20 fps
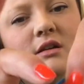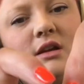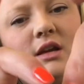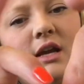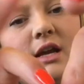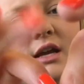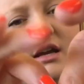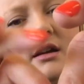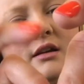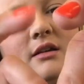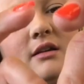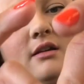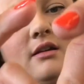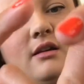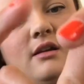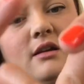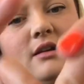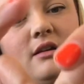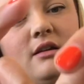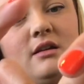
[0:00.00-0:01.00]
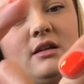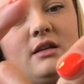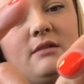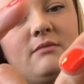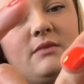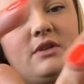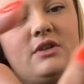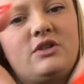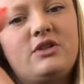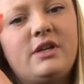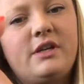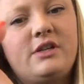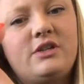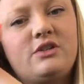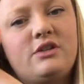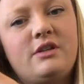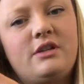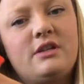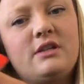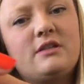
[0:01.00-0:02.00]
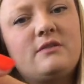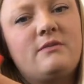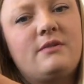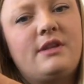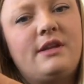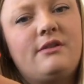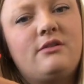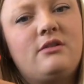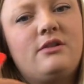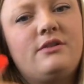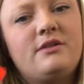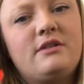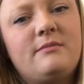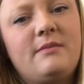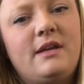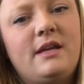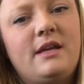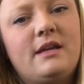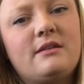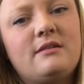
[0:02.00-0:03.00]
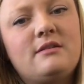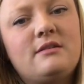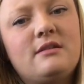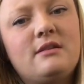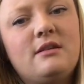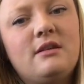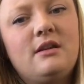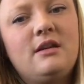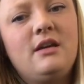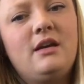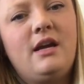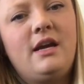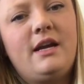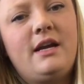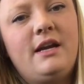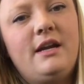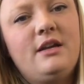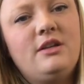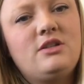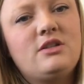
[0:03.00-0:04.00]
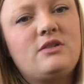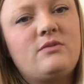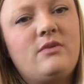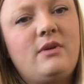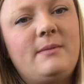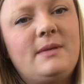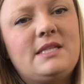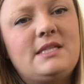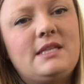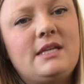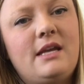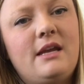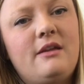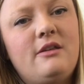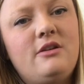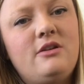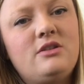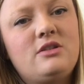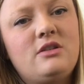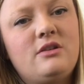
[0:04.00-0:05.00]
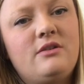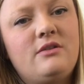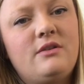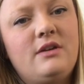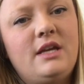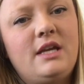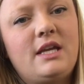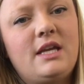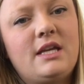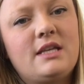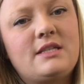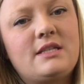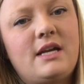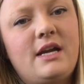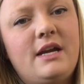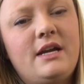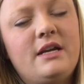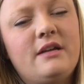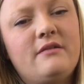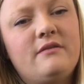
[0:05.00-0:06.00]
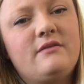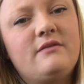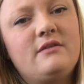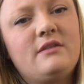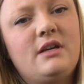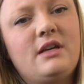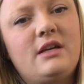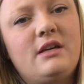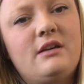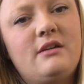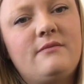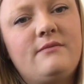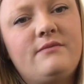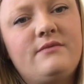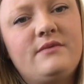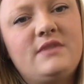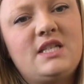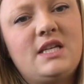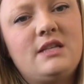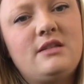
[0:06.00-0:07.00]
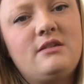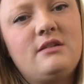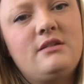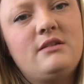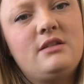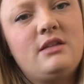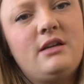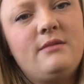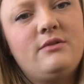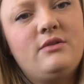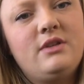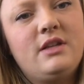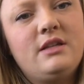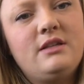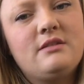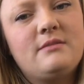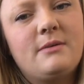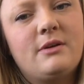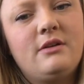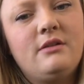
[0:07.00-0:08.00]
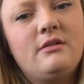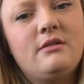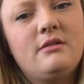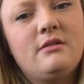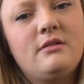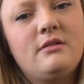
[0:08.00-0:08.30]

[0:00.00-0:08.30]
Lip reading: Okay, I'm gonna try to show you this without closing my hands. I kind of just rub it together so it gets kind of tense on top. Oh, that's smart.